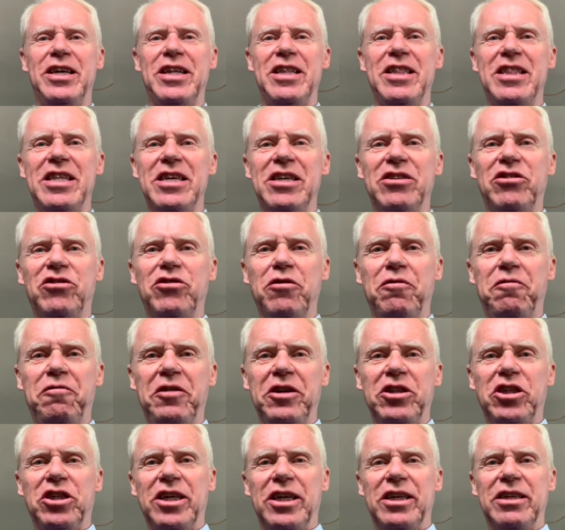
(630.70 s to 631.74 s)
the
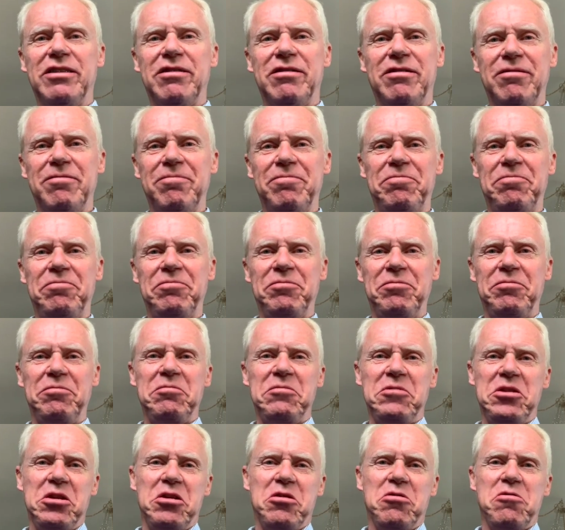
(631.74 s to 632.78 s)
sufficient,
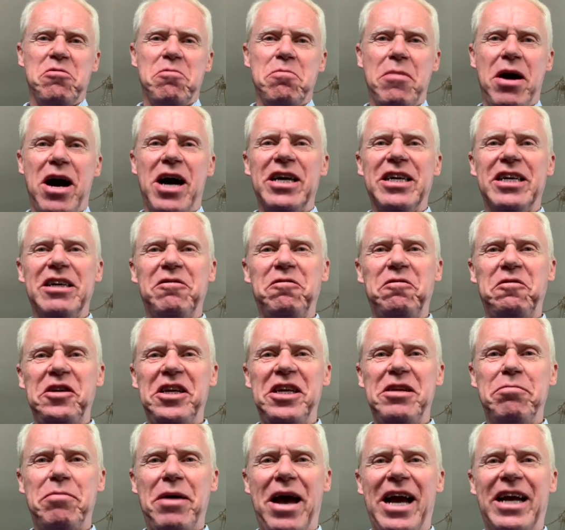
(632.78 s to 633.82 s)
market
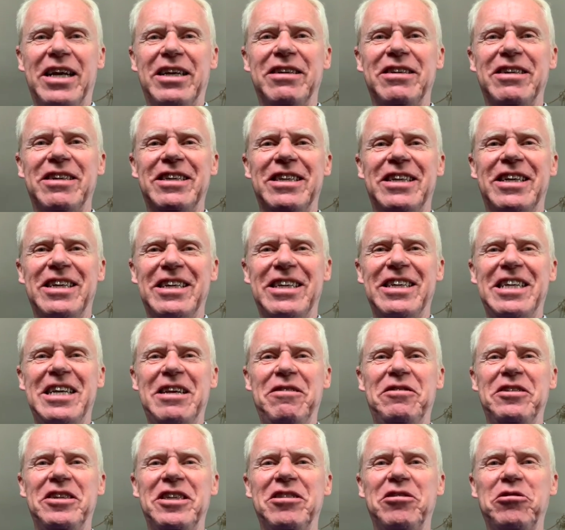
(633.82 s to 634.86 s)
feedback
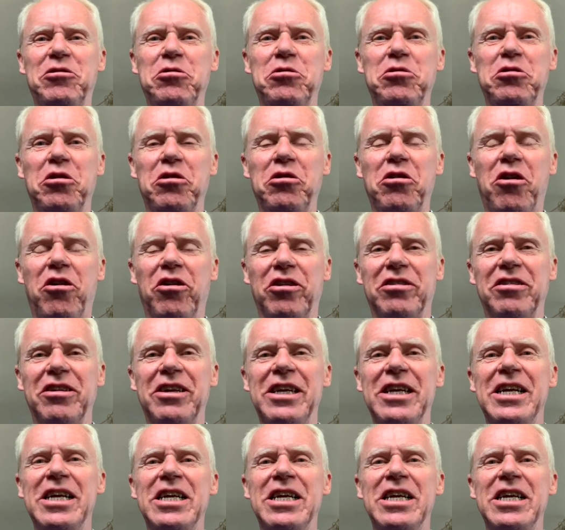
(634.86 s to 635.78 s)
if it is good or not.